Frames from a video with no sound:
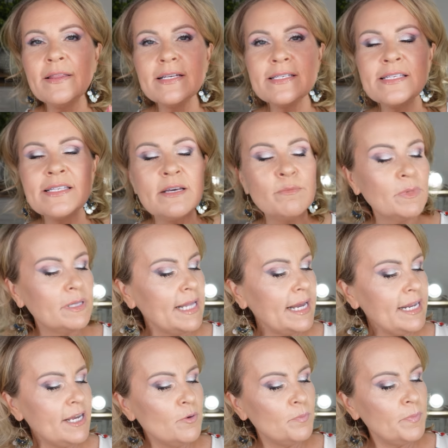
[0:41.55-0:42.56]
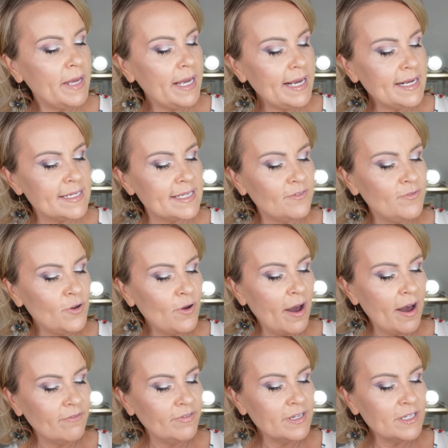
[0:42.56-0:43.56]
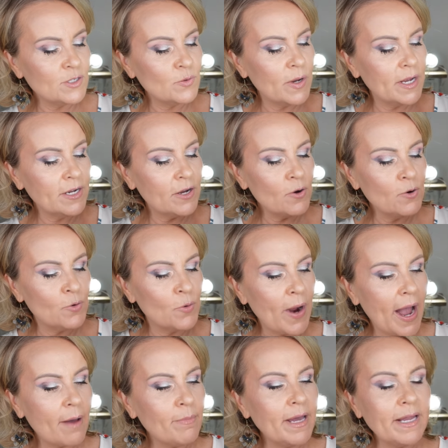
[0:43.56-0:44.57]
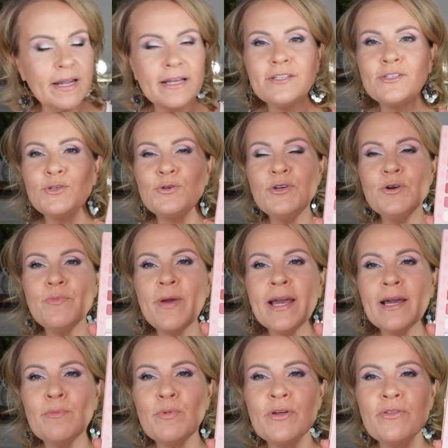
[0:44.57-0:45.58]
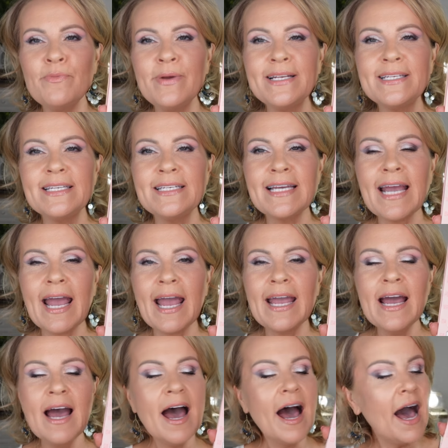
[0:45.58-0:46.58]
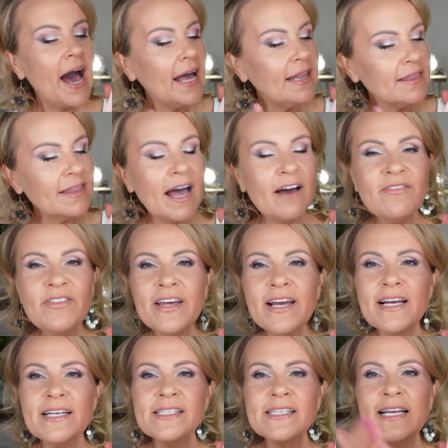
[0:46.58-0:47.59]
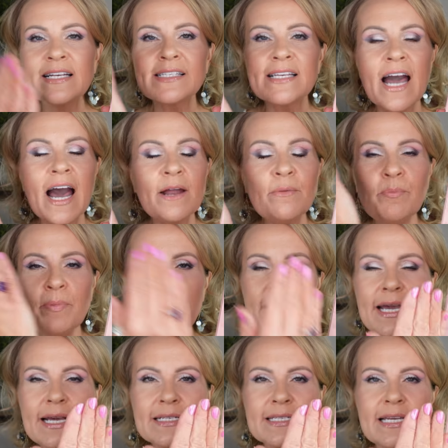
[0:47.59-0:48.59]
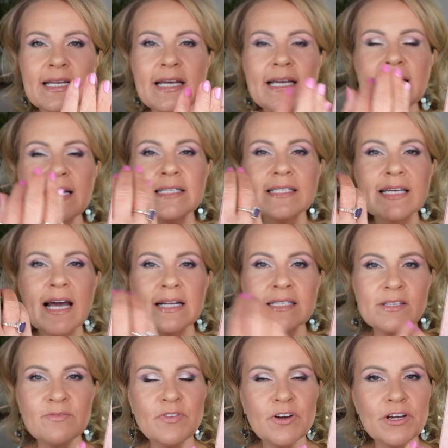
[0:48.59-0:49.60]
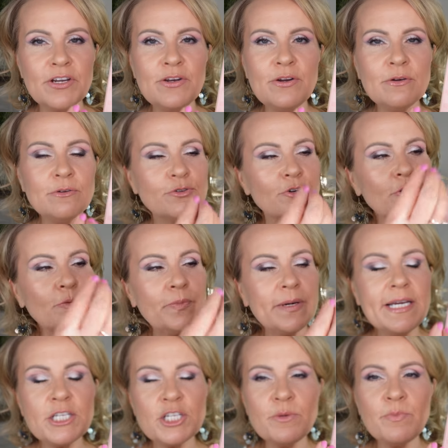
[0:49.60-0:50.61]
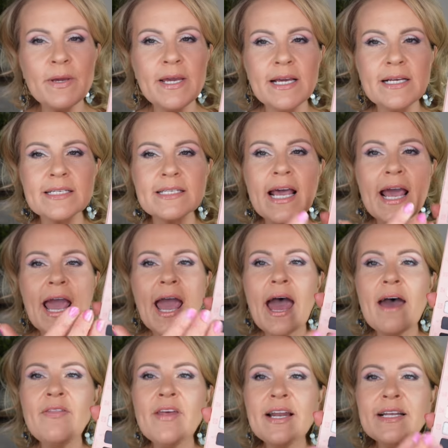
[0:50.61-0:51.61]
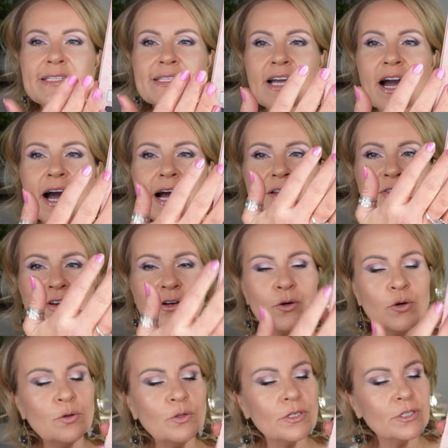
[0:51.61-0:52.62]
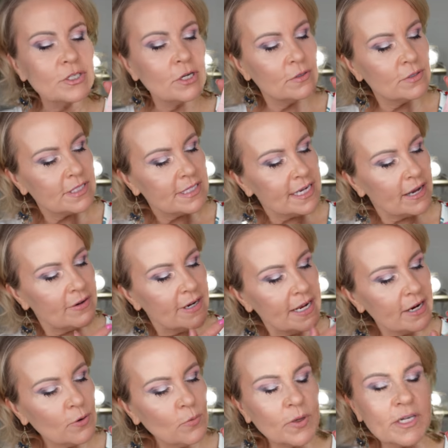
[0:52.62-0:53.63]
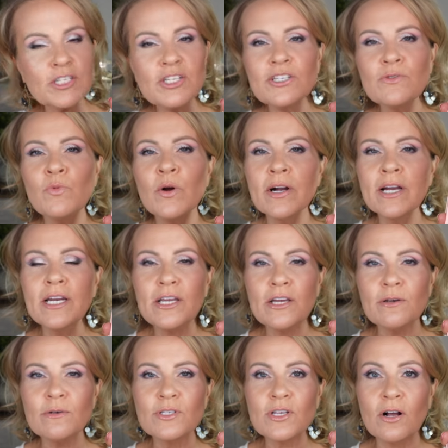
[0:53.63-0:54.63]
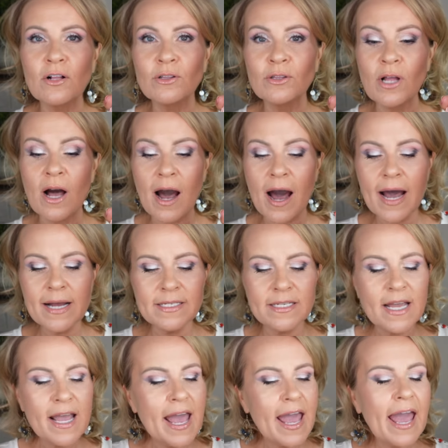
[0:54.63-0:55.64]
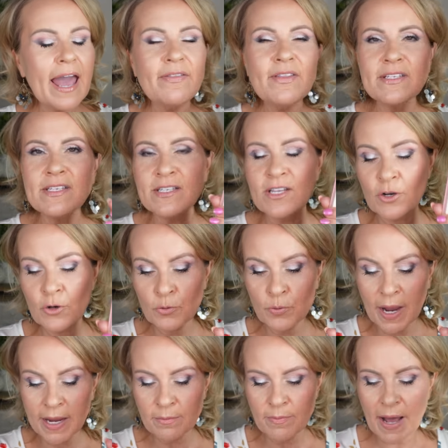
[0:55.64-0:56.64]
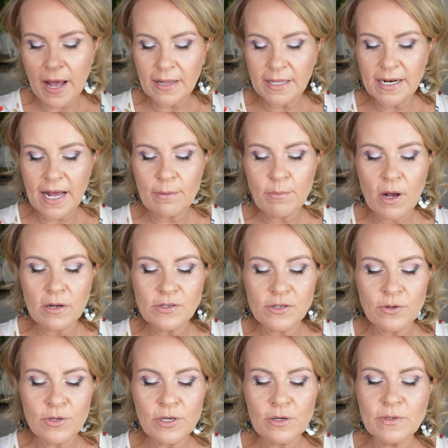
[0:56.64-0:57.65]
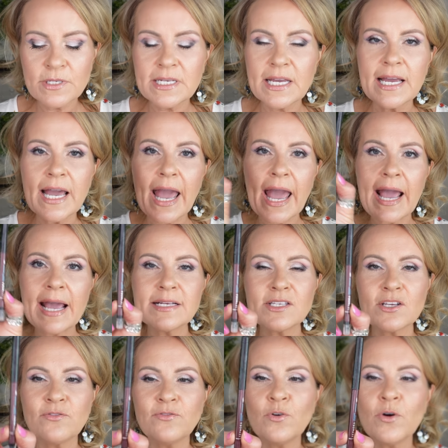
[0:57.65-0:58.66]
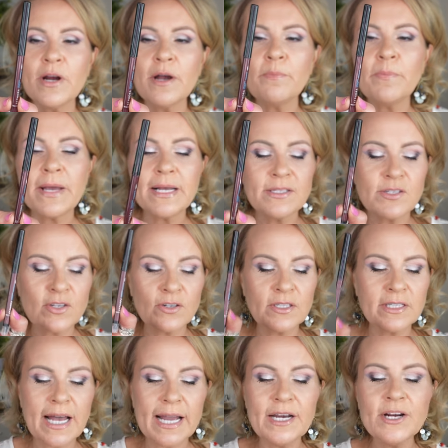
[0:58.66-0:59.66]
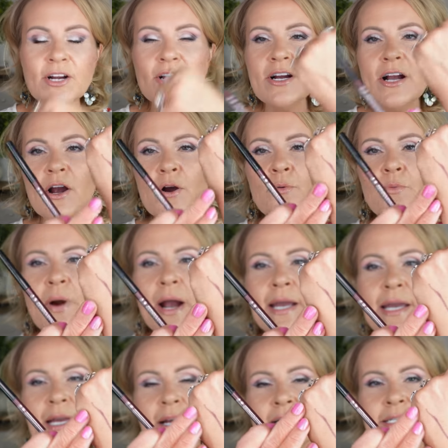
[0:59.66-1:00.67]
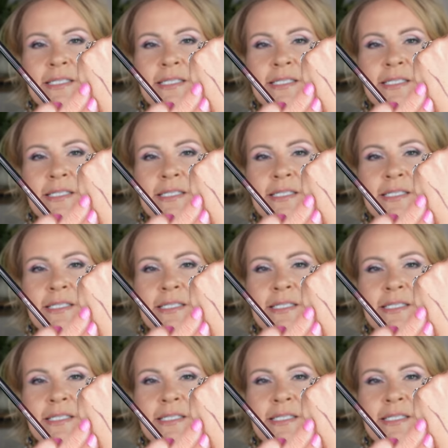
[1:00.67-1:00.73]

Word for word: This is the Millennial Pinx. If you have this one, go grab it and do your makeup with me today. I love this. It's got pinks in it. It's got some very neutral peachy pinks and then it's got the cooler tones down here which we're going to use a lot. And this is a great palette. I'm also using a Sephora pencil liner right here.